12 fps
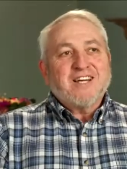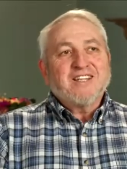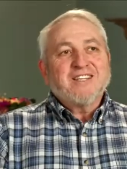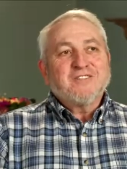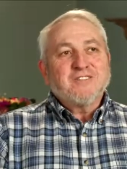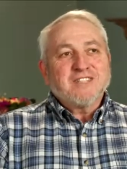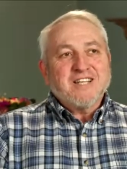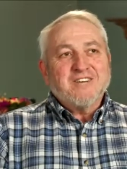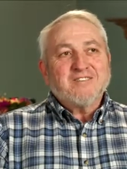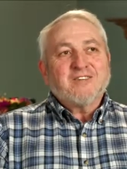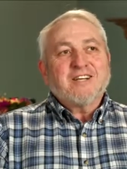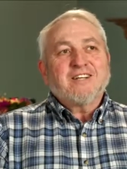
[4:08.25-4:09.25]
I think it was
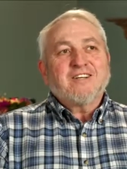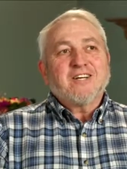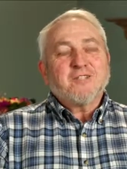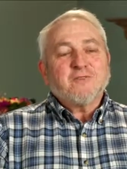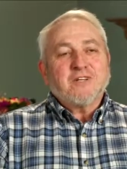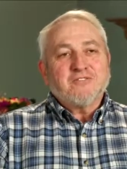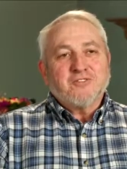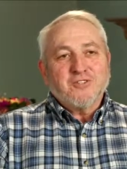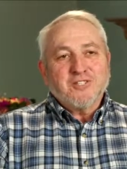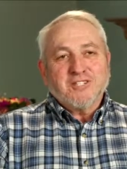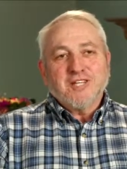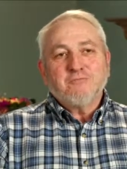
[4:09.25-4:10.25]
after I lost my
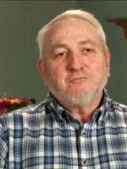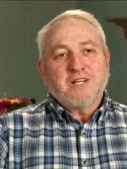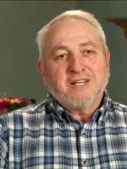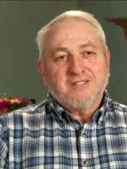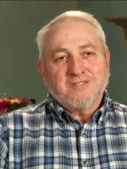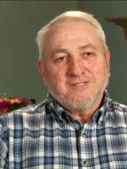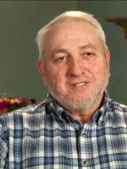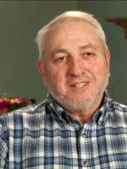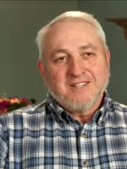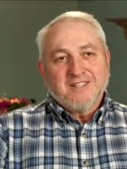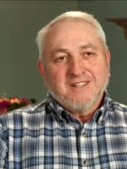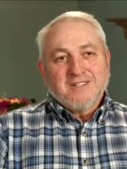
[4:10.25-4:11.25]
first 10
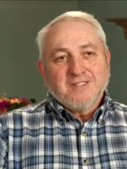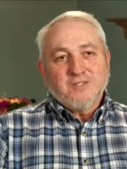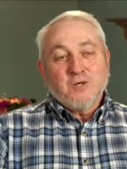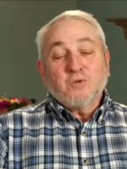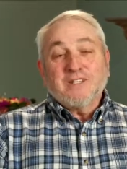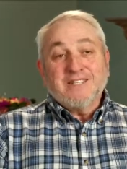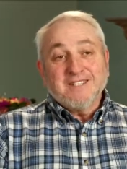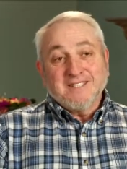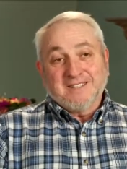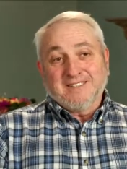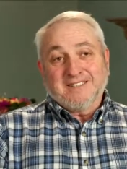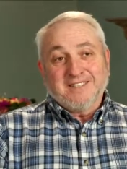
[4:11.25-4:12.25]
pounds so
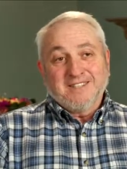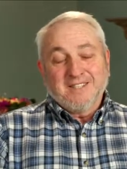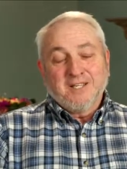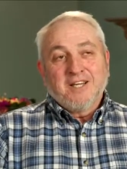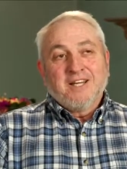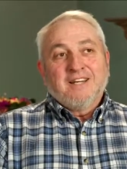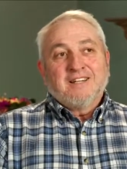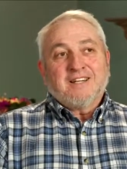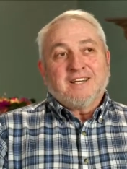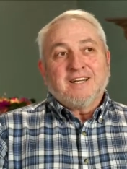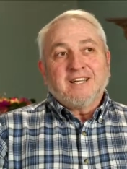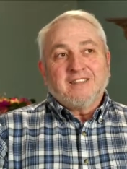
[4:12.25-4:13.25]
easily
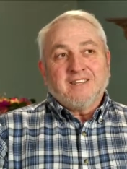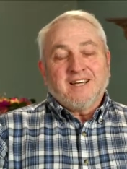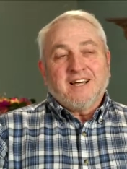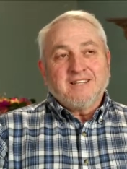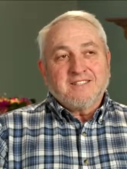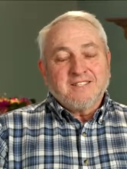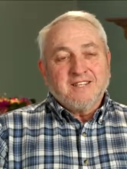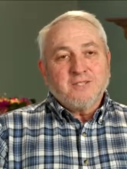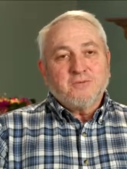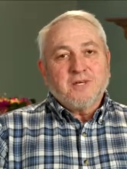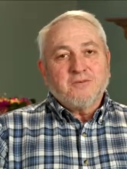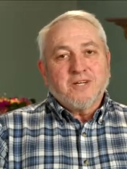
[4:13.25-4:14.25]
that I said
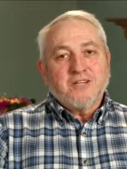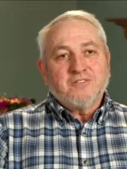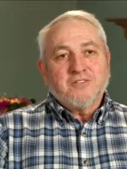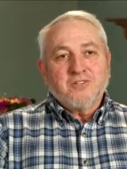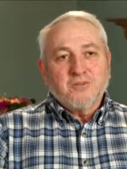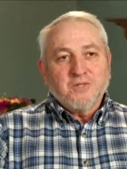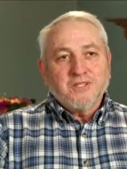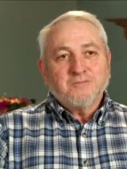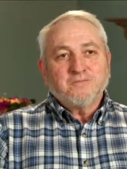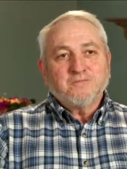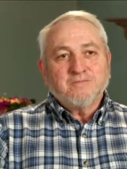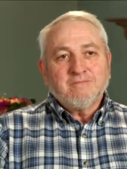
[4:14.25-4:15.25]
to my wife, you know
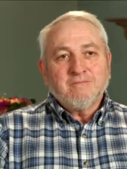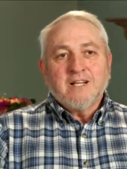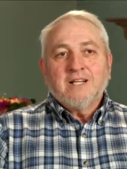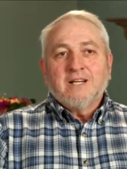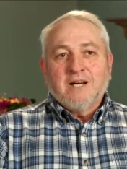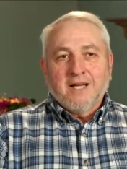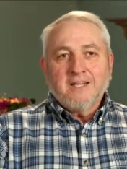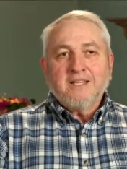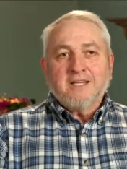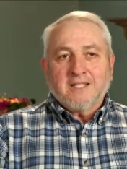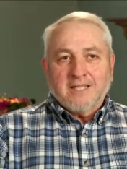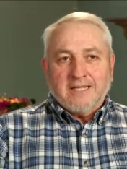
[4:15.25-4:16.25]
what? I
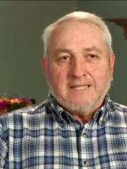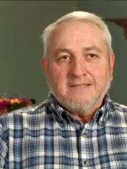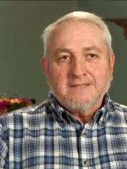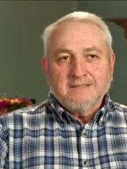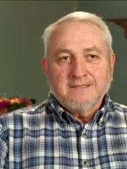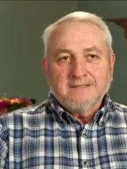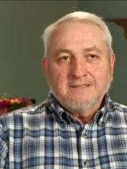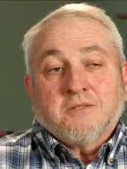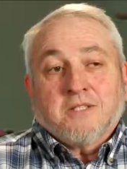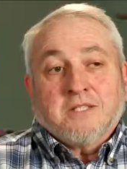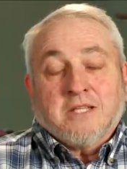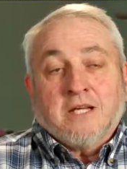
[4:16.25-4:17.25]
think I got it.
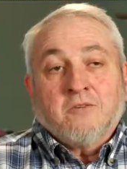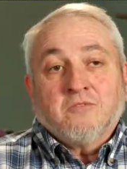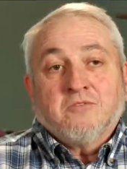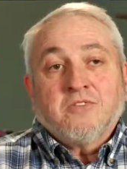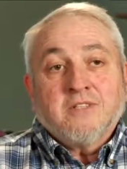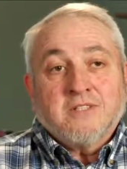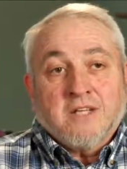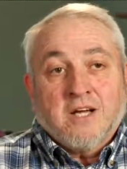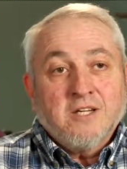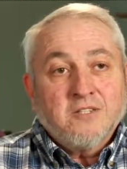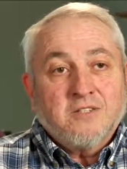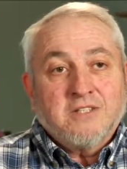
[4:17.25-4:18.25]
Because I don't feel as
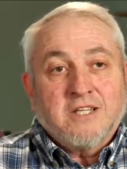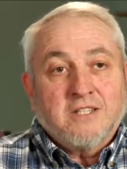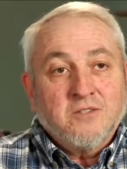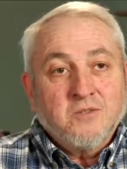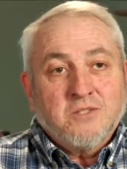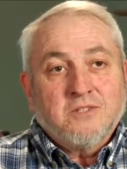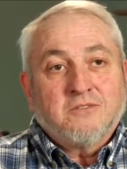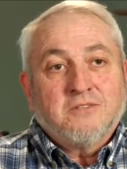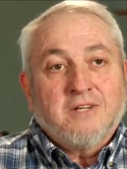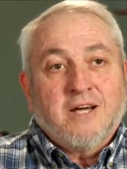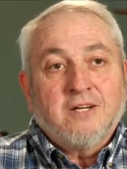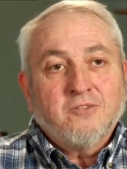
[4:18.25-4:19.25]
hungry as I used to.
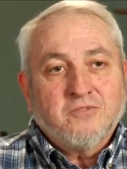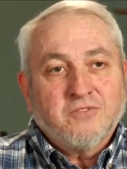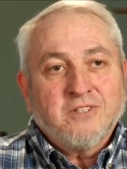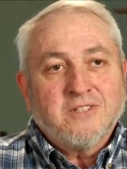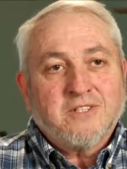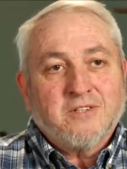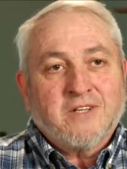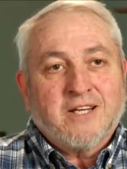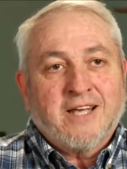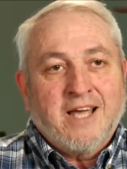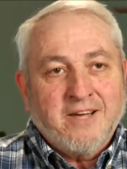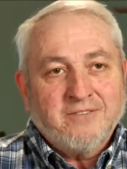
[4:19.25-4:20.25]
I don't feel as though that
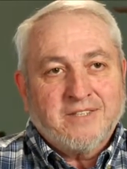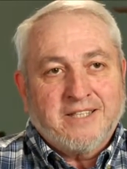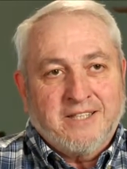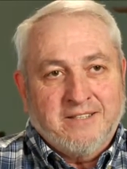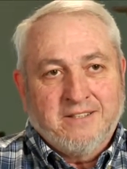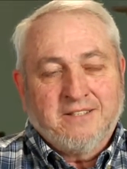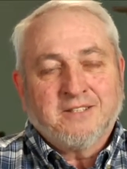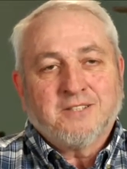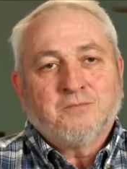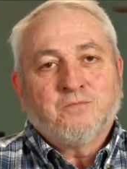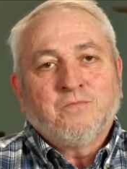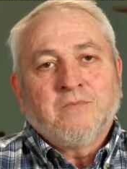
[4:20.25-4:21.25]
I have to eat
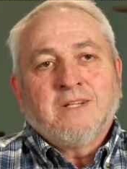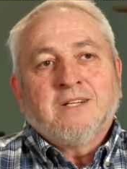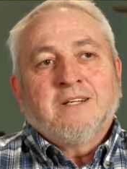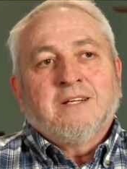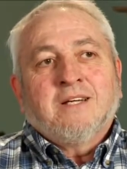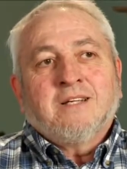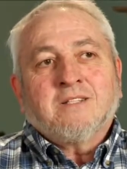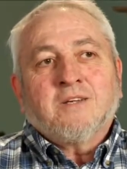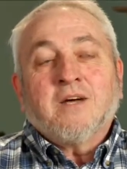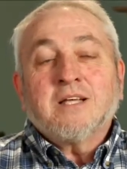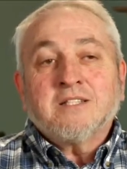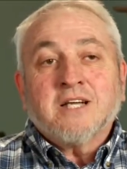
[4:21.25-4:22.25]
this. And
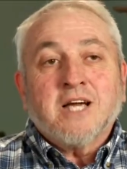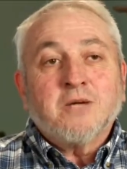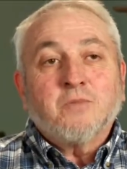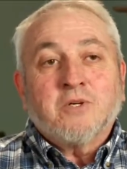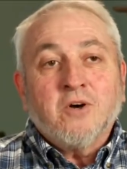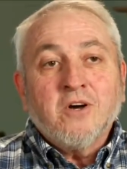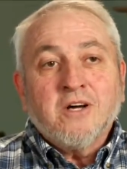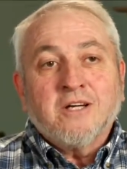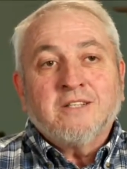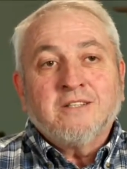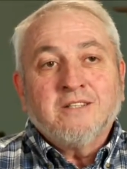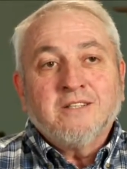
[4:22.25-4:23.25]
so as time went
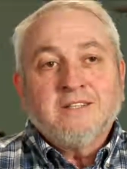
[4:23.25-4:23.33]
on,